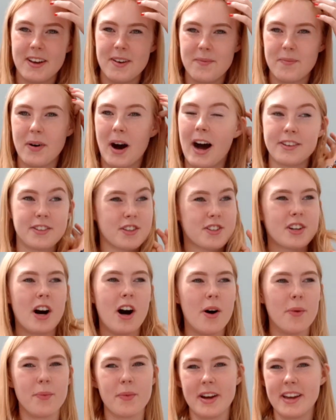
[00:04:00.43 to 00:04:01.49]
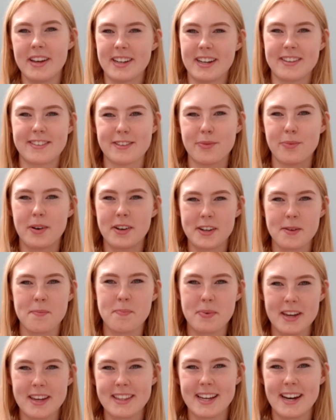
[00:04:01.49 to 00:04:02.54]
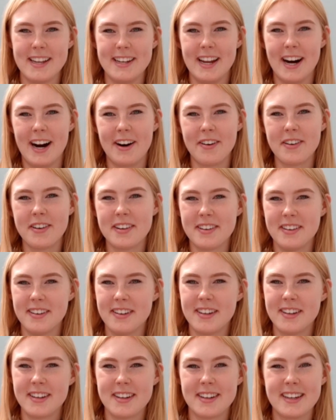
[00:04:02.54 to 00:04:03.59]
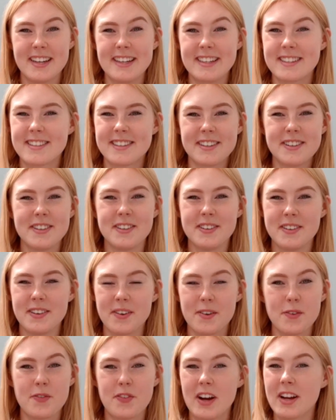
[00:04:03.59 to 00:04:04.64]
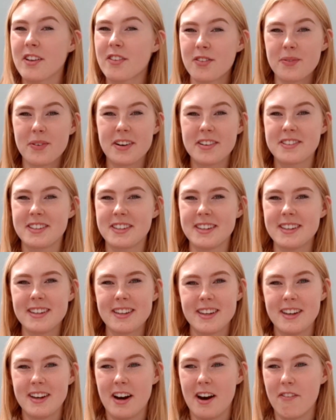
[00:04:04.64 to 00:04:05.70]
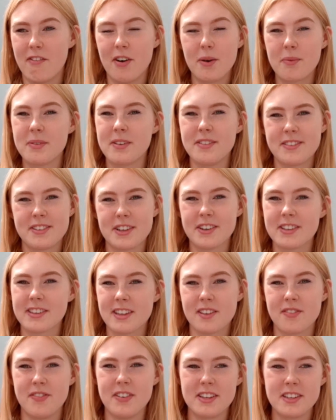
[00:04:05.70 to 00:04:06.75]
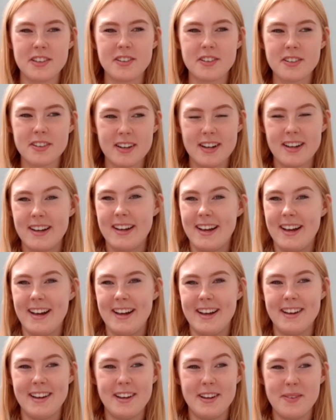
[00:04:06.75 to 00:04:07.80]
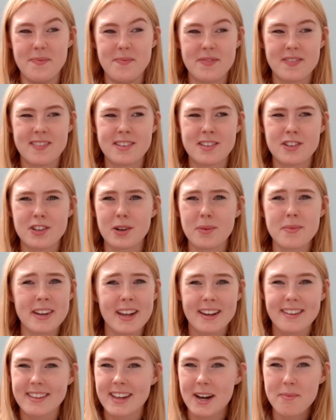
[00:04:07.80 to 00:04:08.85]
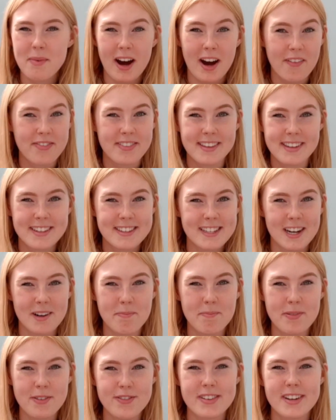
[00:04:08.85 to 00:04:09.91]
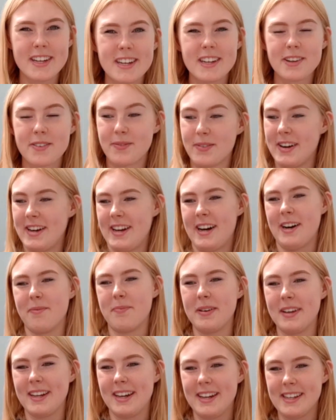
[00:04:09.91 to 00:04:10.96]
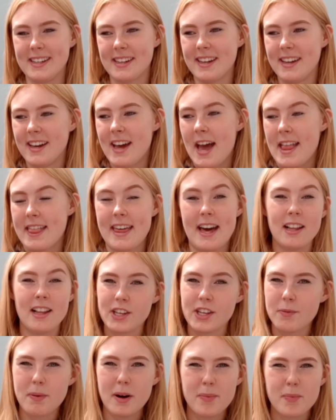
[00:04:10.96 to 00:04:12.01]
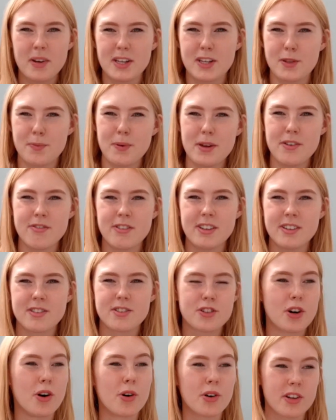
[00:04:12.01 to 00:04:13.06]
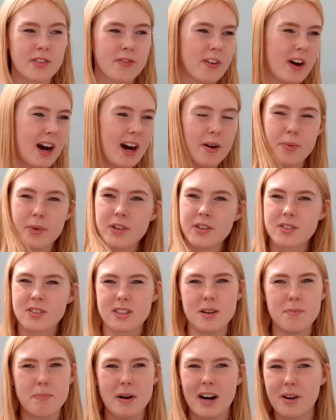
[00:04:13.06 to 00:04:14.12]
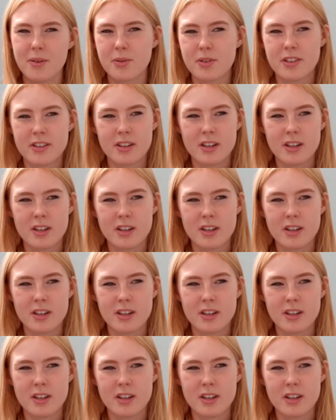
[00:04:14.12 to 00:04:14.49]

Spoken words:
but I just can't wait. I just want to be there now. So thanks for watching. I hope you enjoyed this video. Join me next time after the Jamboree when I'll be telling you about my experience, talking for hours about